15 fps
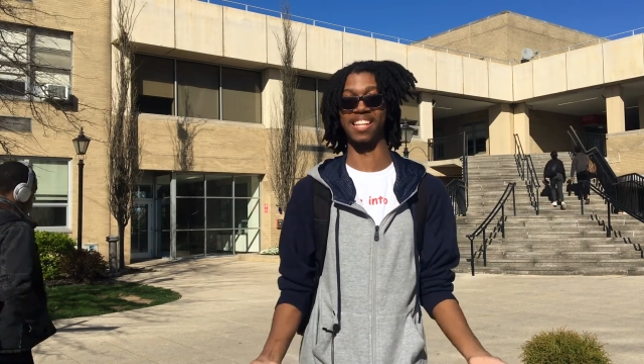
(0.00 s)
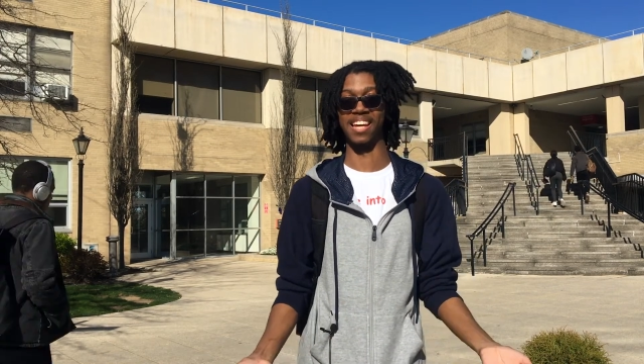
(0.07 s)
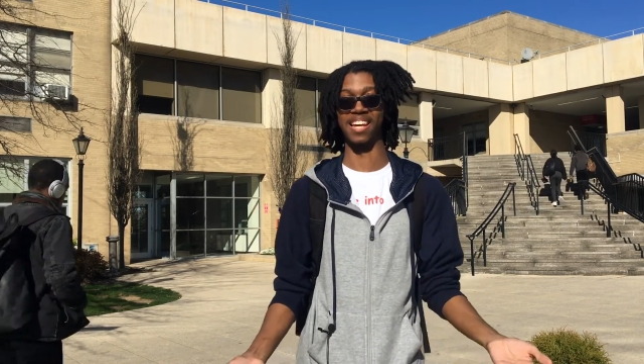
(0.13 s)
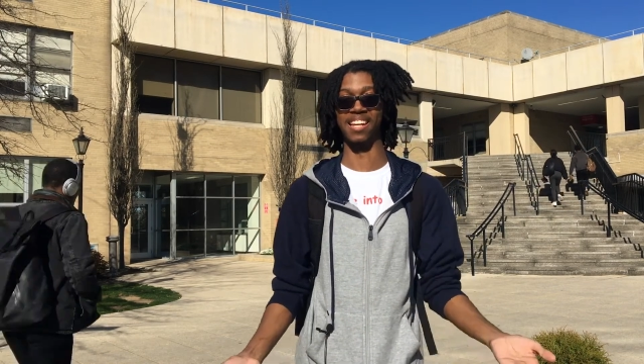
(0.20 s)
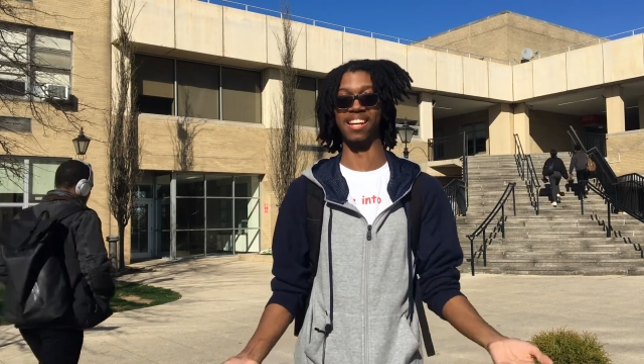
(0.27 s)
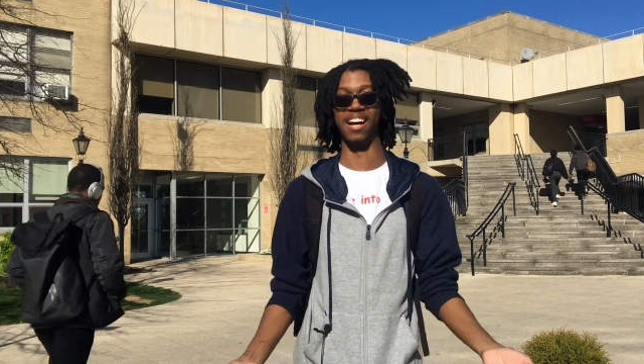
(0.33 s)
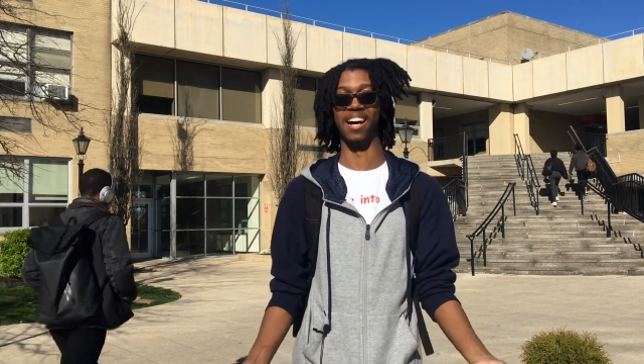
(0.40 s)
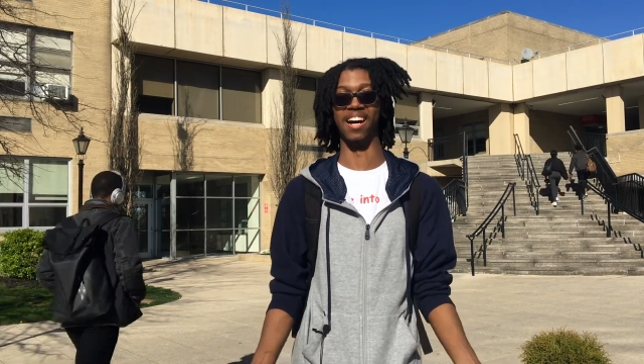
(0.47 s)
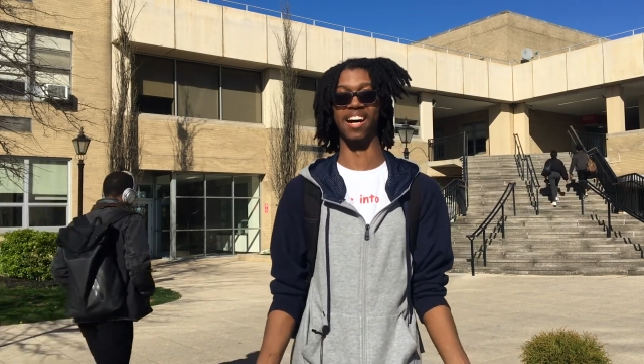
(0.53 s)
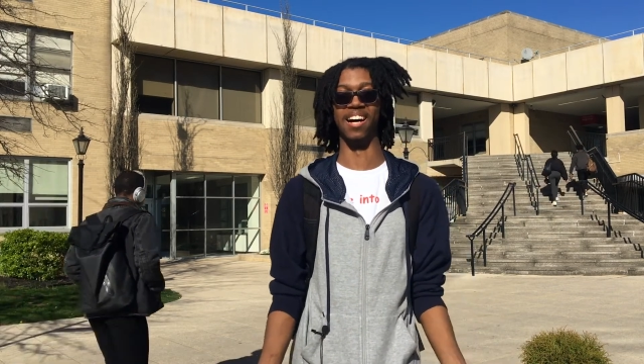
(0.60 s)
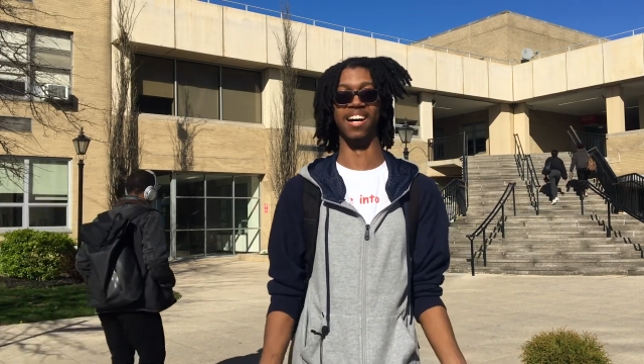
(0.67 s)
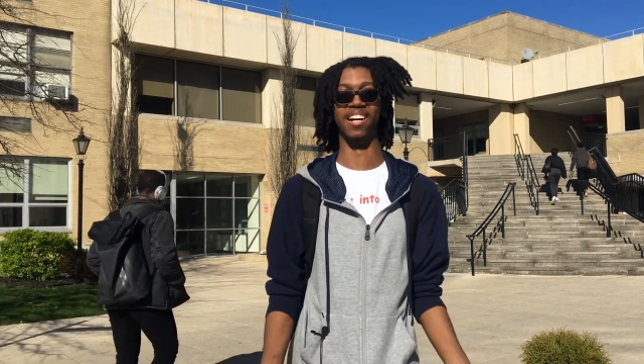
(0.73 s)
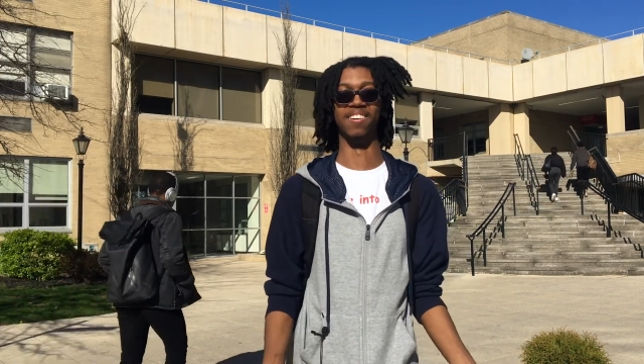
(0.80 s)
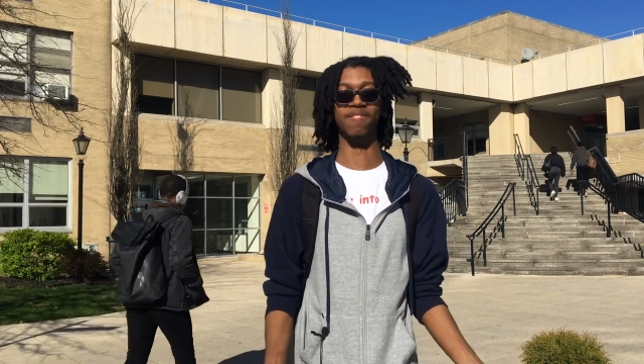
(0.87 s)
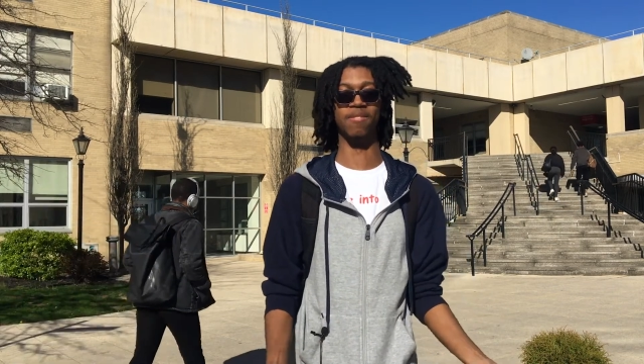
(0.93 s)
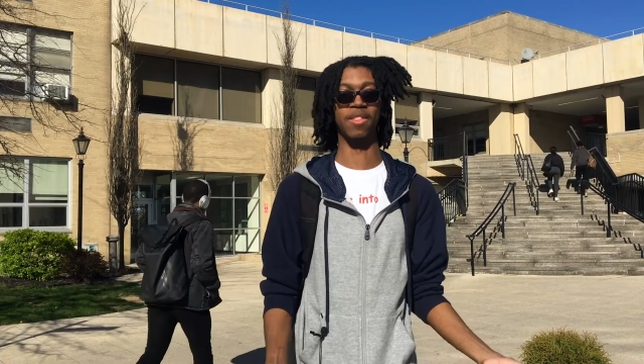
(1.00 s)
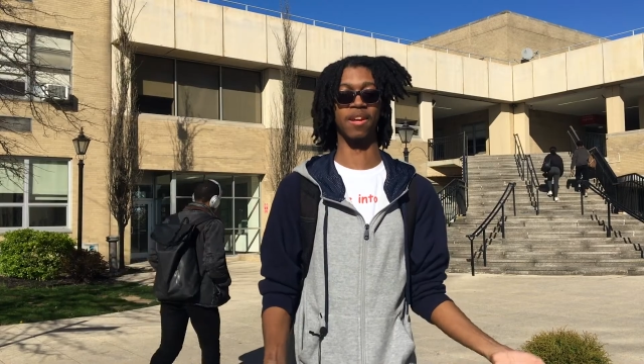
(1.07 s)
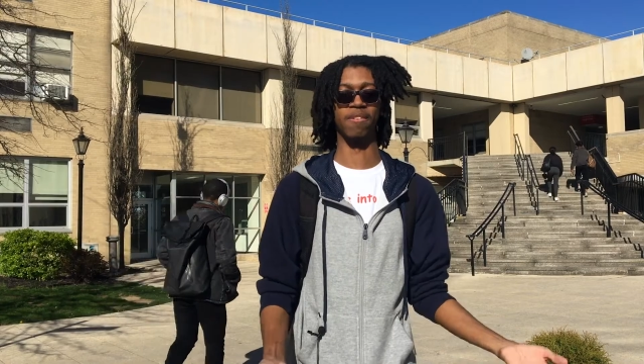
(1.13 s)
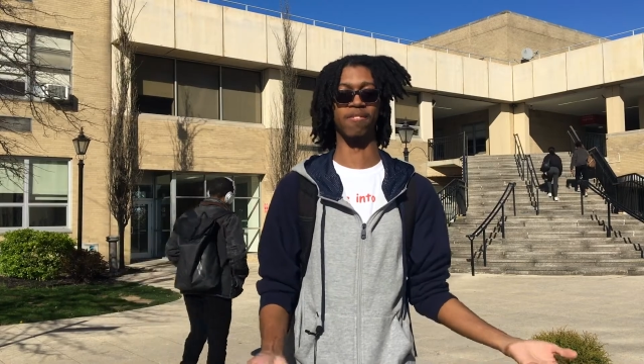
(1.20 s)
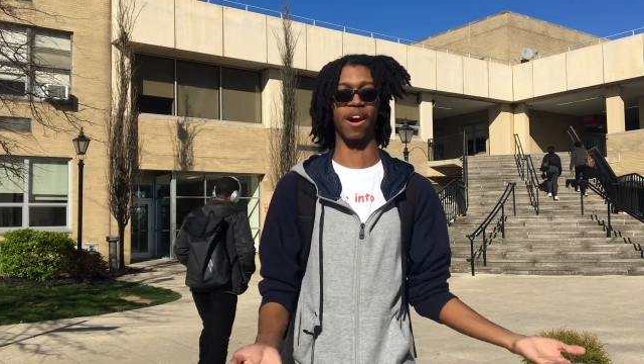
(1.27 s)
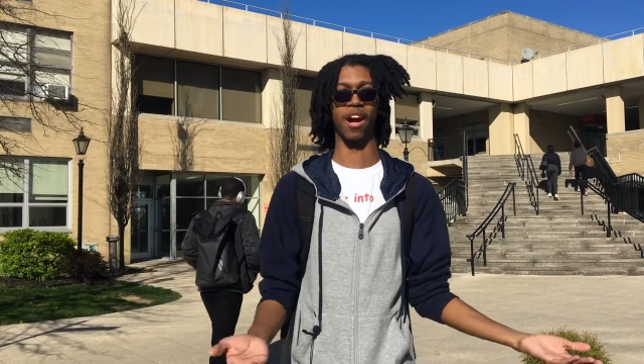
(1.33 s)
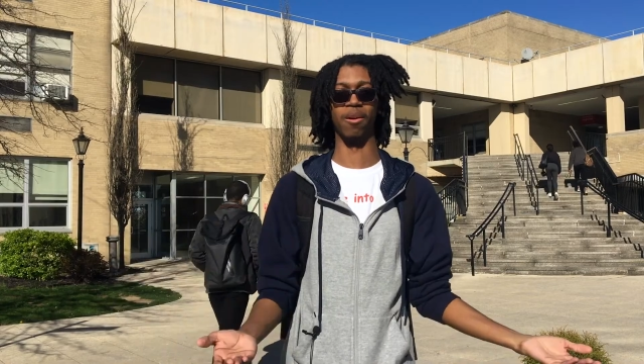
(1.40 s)
then uh, the
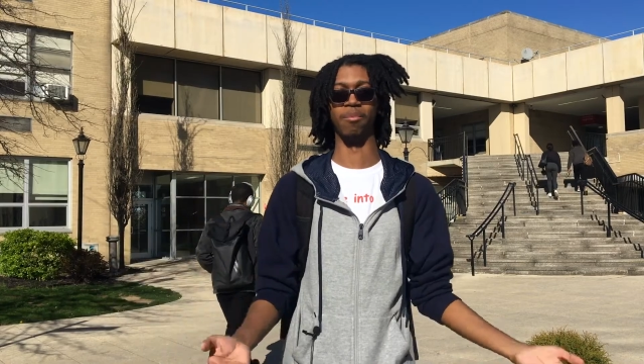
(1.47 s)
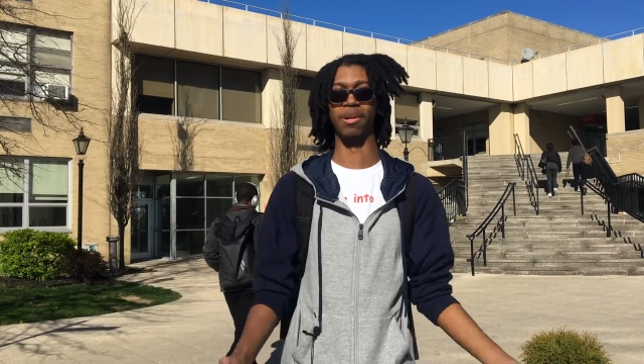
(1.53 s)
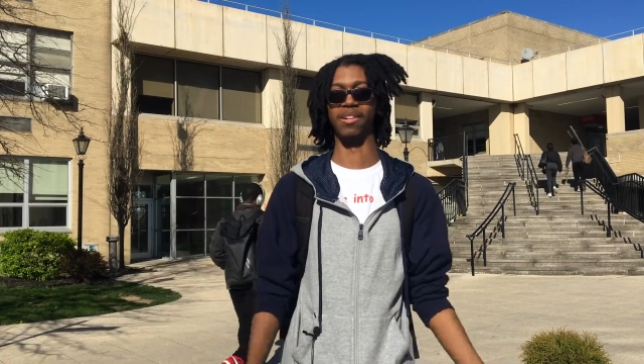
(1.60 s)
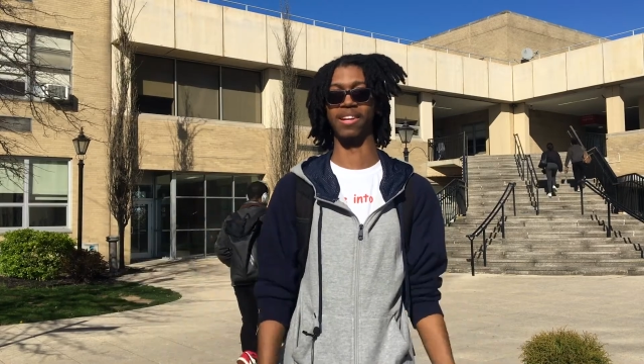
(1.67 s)
environment,